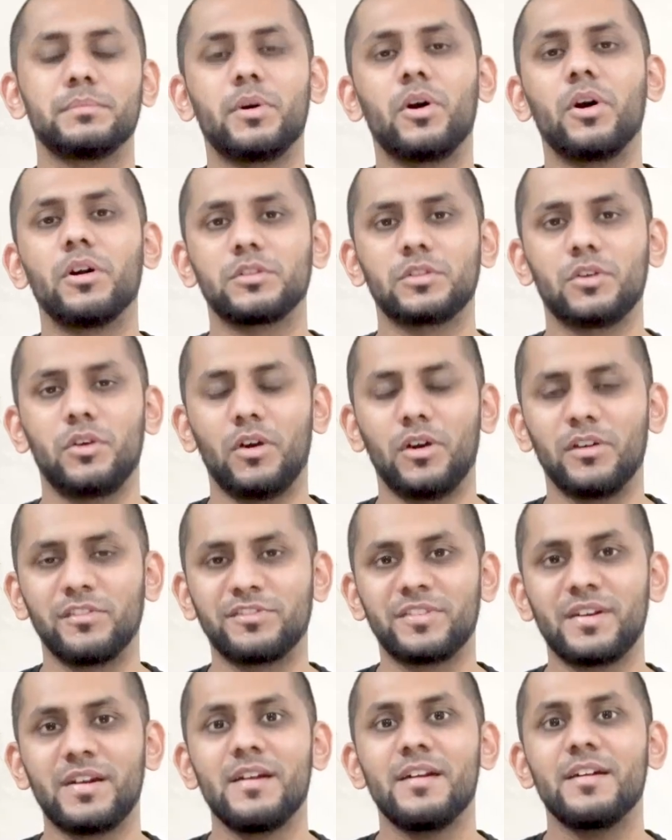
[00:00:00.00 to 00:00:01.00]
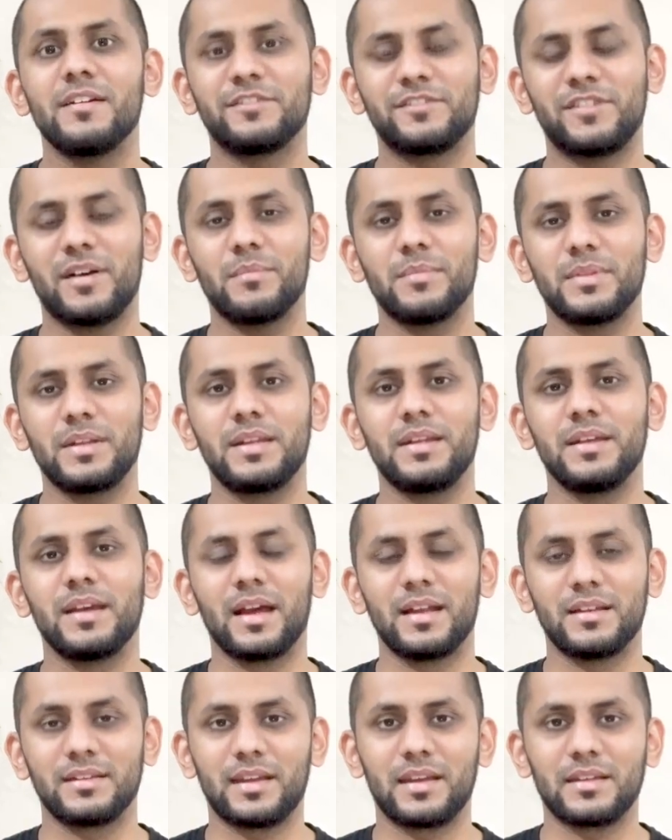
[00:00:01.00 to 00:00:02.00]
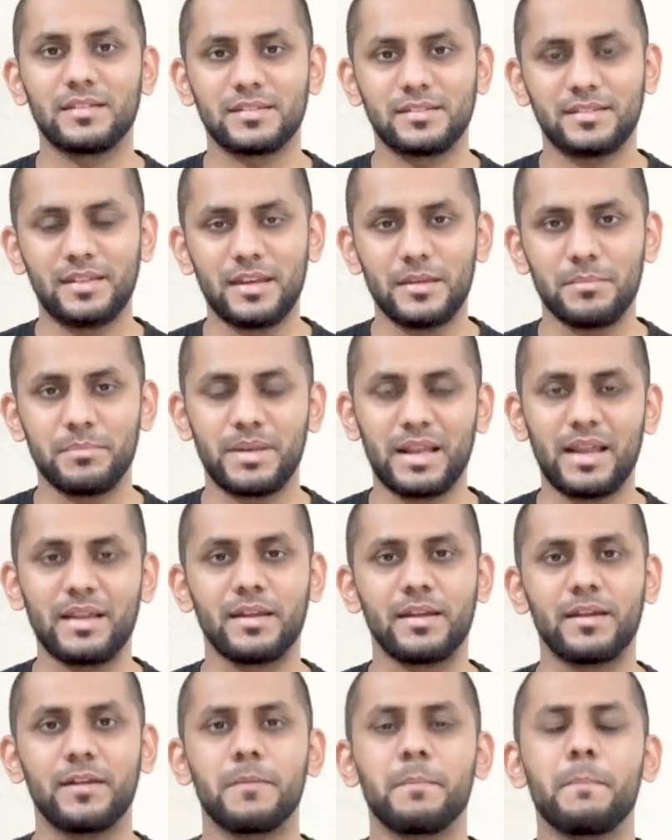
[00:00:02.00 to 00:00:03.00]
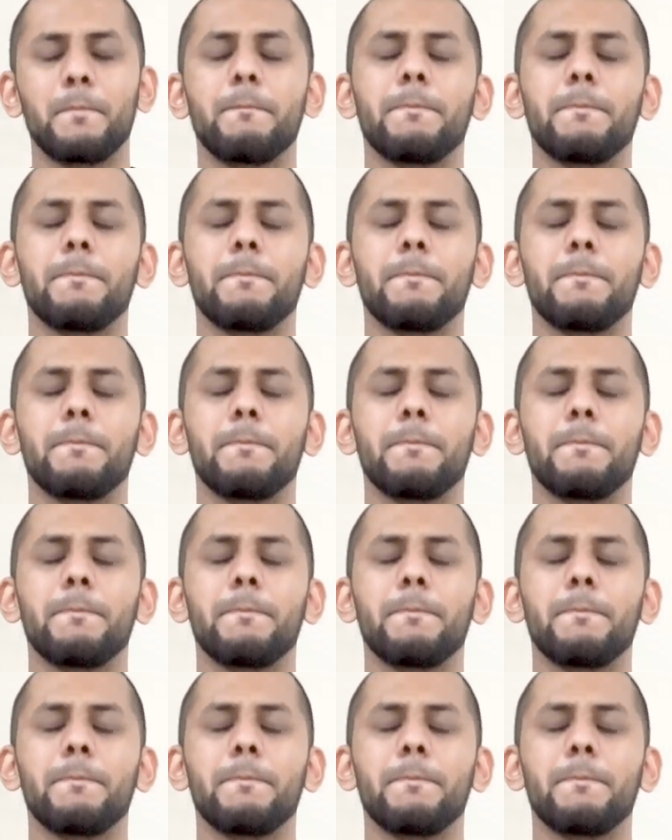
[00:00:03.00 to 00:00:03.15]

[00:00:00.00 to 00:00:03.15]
part of family and estate planning.